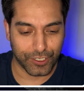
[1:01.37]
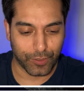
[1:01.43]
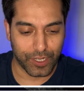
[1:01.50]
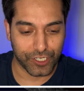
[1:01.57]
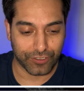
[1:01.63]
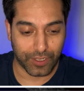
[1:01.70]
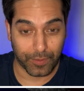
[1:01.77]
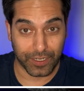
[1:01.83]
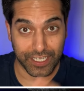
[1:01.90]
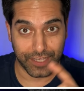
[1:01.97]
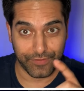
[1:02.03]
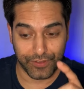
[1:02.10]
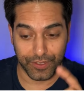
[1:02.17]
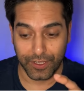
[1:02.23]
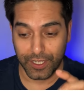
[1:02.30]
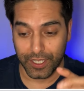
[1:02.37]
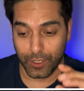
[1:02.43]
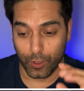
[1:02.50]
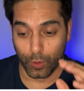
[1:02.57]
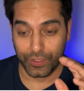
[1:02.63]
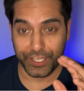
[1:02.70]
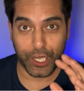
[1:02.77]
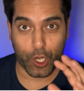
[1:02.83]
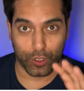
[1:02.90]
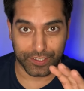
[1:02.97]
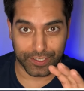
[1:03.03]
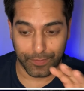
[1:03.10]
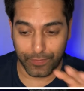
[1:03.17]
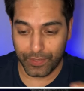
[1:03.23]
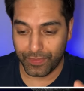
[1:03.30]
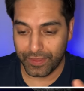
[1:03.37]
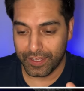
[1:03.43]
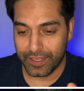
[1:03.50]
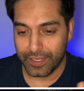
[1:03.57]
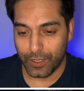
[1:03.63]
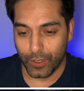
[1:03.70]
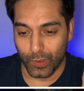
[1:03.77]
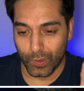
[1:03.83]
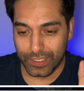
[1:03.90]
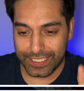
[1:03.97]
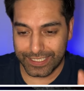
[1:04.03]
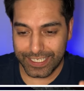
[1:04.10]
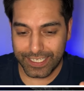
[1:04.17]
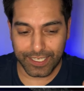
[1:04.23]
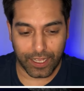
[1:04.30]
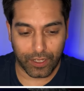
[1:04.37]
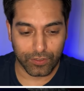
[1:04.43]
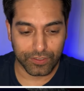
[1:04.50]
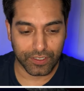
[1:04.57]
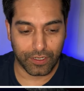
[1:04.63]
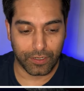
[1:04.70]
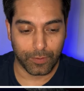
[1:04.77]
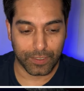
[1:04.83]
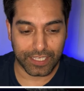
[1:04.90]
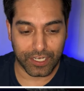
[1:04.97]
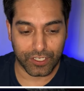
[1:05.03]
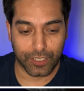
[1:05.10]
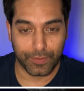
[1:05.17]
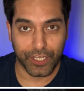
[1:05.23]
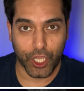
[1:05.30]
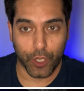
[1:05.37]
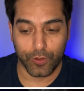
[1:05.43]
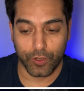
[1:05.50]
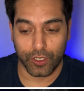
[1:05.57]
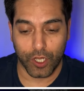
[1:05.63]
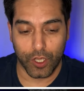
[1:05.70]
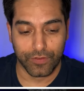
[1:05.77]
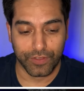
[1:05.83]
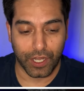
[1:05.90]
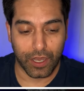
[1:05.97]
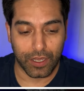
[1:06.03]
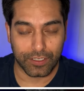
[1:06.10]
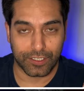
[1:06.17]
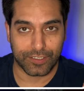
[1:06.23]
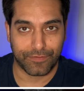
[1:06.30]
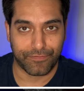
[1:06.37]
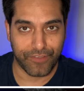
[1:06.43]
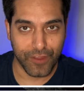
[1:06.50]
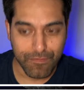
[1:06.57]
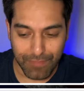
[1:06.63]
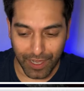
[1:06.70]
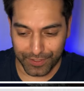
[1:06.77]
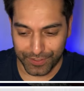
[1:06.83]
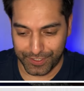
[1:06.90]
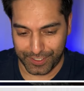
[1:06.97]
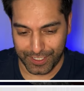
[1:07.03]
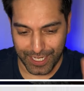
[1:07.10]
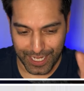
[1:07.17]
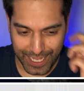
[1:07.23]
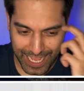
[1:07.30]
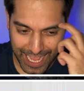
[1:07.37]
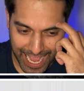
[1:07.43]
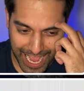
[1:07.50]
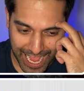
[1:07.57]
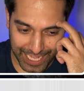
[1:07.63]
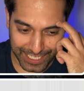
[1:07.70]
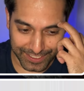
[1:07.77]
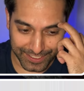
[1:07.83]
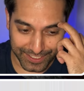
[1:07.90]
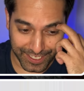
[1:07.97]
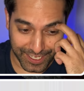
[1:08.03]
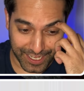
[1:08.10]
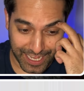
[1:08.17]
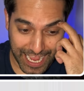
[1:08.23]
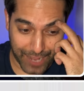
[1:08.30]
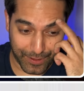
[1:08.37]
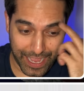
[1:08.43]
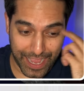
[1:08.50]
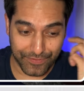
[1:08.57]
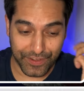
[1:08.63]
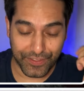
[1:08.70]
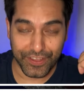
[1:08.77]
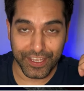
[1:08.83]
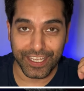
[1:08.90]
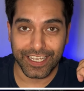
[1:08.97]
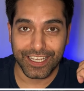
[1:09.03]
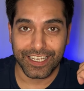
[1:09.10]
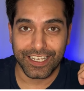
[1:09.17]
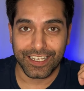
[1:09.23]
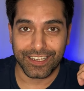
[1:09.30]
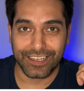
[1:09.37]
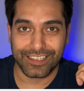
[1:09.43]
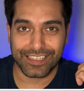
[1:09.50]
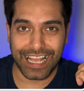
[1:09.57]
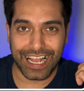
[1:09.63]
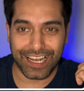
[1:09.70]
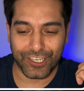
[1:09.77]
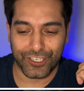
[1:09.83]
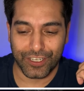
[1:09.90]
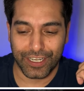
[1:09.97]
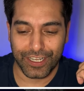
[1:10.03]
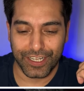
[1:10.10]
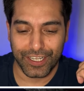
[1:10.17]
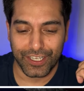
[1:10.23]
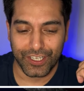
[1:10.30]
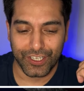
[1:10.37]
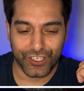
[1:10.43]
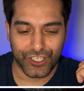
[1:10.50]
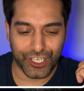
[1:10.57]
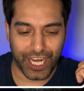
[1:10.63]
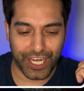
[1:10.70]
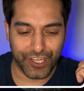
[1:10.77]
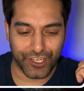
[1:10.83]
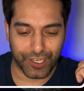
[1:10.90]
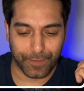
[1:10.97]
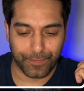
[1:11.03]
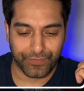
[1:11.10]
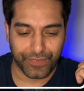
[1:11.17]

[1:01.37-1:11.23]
quite interesting. I'm going to give you all the gossip, all the details of what's actually been going on over the last few months, and how everything is actually changing.